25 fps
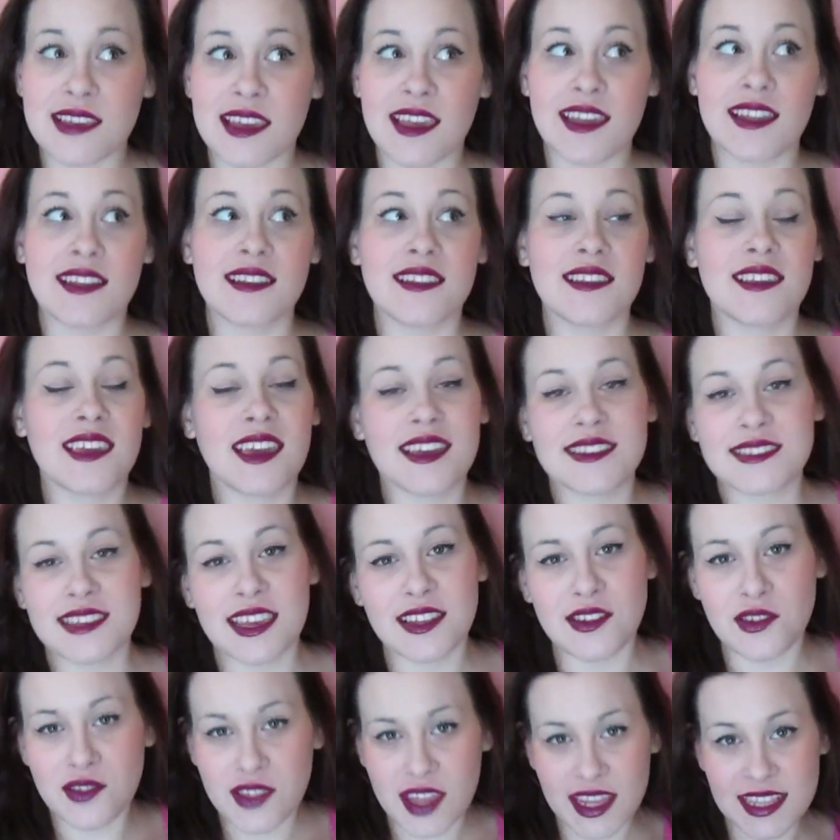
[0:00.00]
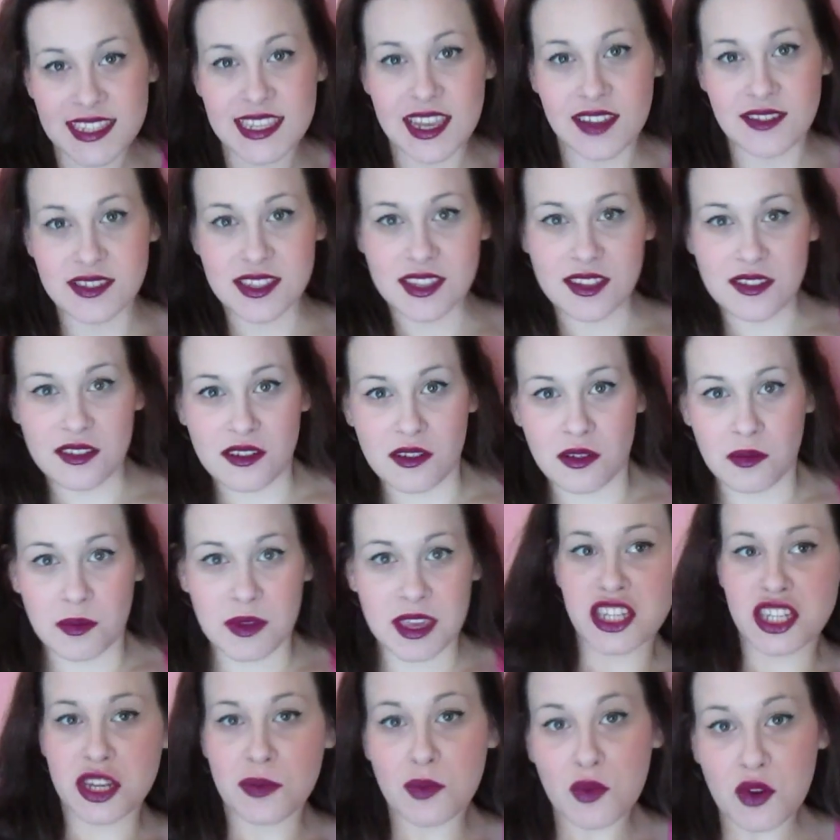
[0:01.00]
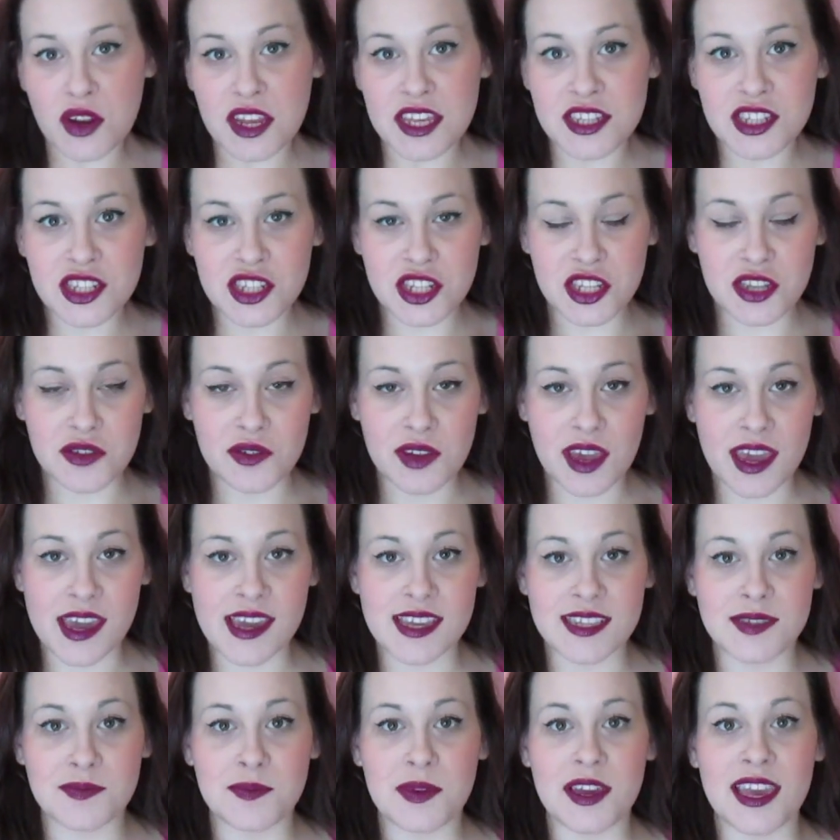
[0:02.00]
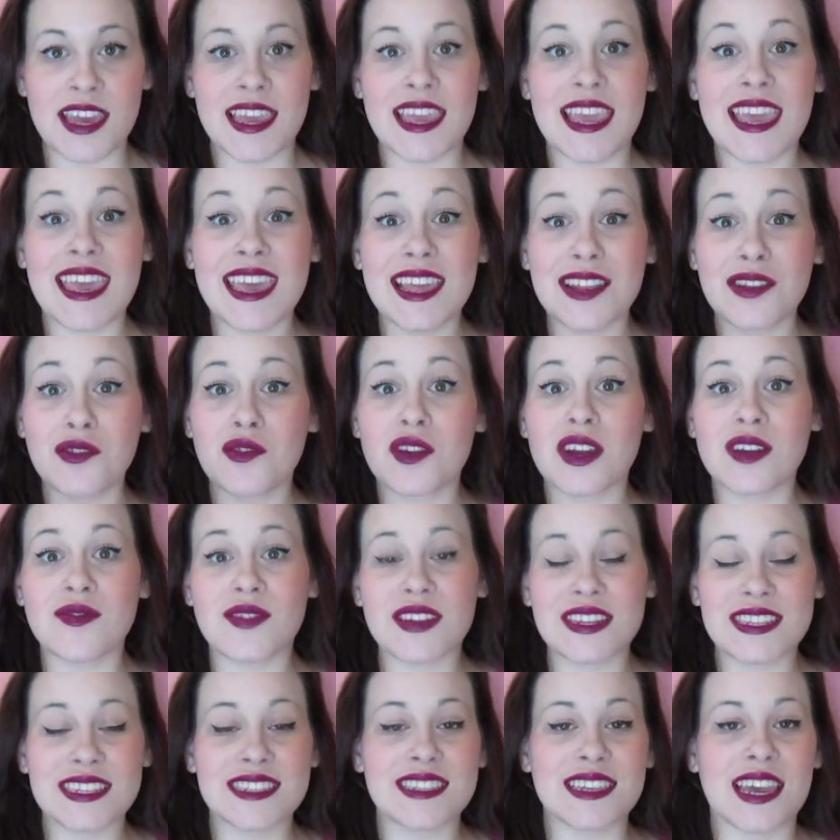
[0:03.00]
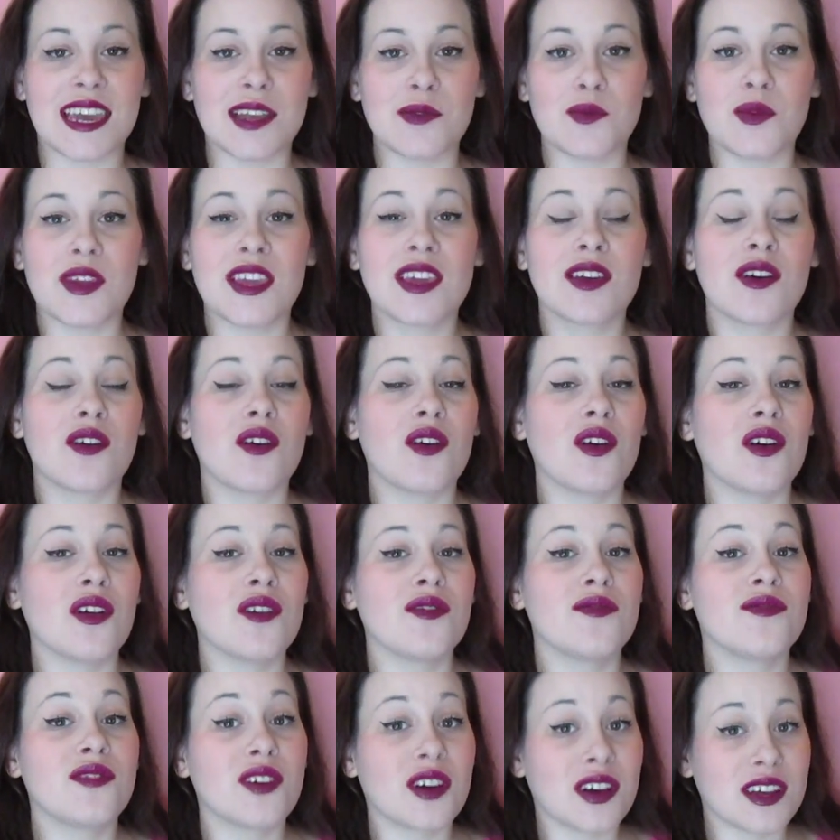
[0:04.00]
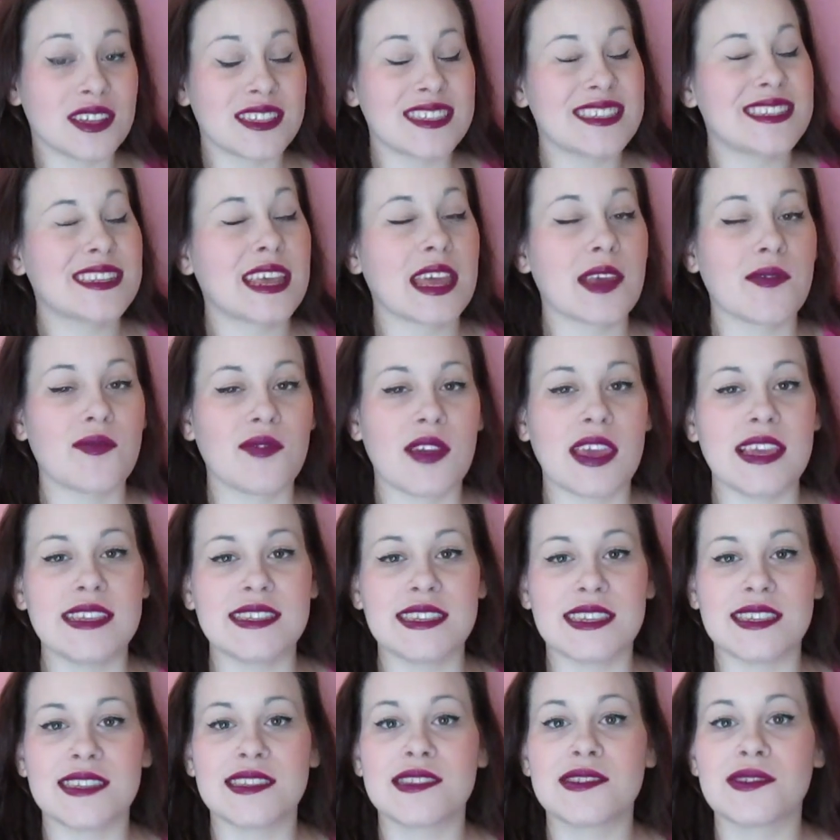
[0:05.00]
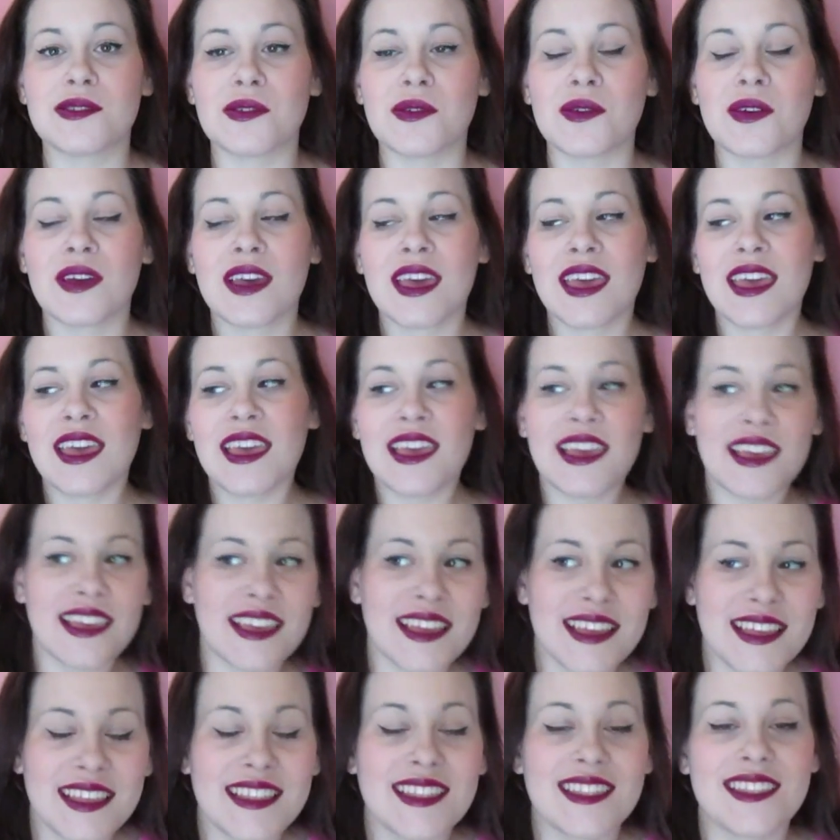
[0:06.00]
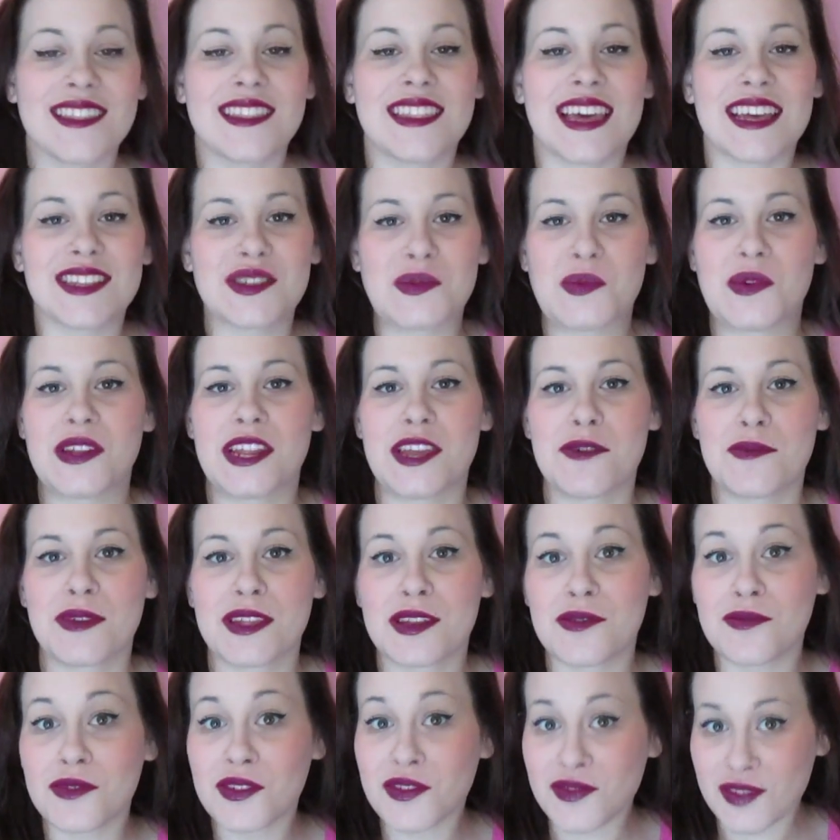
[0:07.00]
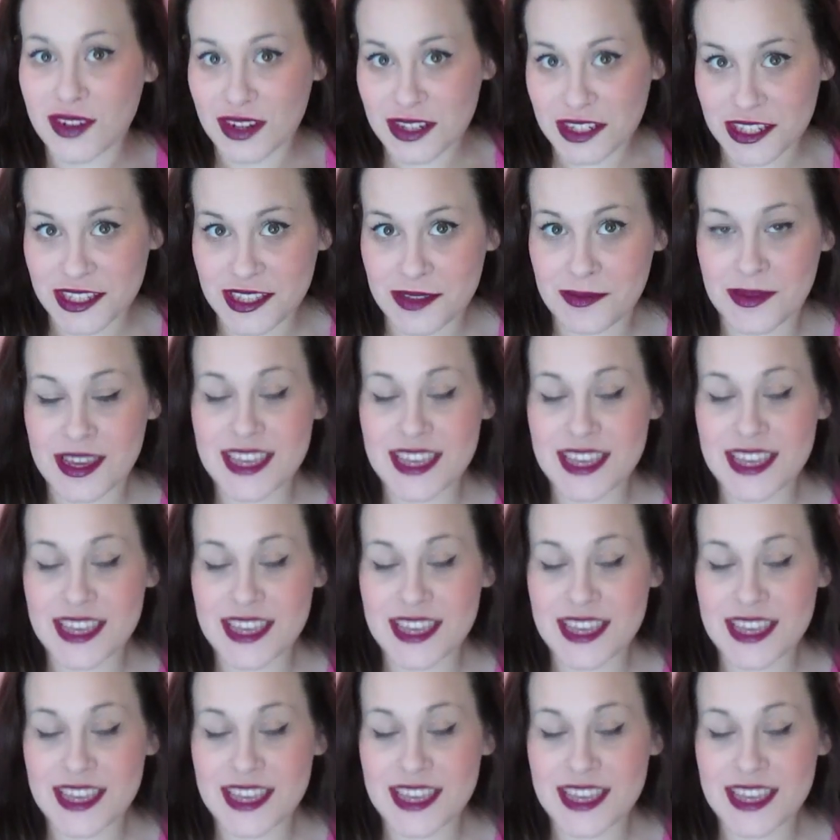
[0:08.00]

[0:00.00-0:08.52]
And yes, I know that sounds a little bit gibberish to you guys, but in graphic design we call fonts typefaces, so that's what I'm going to refer to them